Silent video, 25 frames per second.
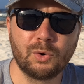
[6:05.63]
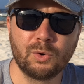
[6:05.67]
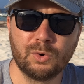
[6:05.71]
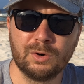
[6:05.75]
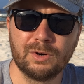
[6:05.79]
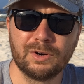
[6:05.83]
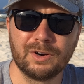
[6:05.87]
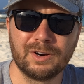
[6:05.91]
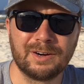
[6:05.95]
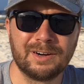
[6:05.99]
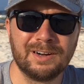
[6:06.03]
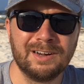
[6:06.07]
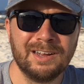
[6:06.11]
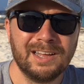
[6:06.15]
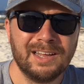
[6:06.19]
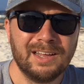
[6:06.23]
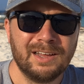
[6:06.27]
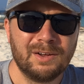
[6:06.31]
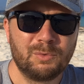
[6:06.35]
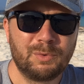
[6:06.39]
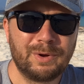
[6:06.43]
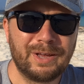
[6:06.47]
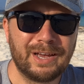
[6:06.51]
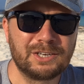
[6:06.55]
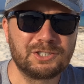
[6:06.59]
or
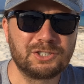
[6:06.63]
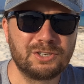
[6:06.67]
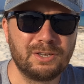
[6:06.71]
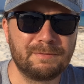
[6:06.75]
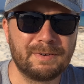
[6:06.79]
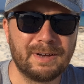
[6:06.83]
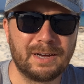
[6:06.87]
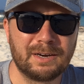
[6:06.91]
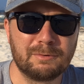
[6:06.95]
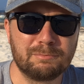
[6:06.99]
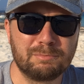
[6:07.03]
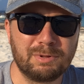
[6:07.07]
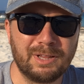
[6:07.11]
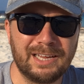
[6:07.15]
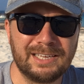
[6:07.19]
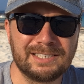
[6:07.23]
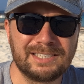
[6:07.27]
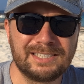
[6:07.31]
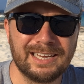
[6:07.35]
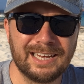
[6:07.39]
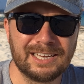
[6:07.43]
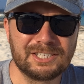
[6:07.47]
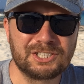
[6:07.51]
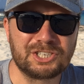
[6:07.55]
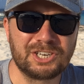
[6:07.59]
we actually found a
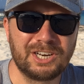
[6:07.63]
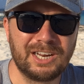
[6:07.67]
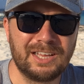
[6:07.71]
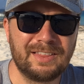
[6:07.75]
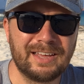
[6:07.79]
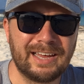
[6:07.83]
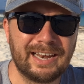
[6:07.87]
place yesterday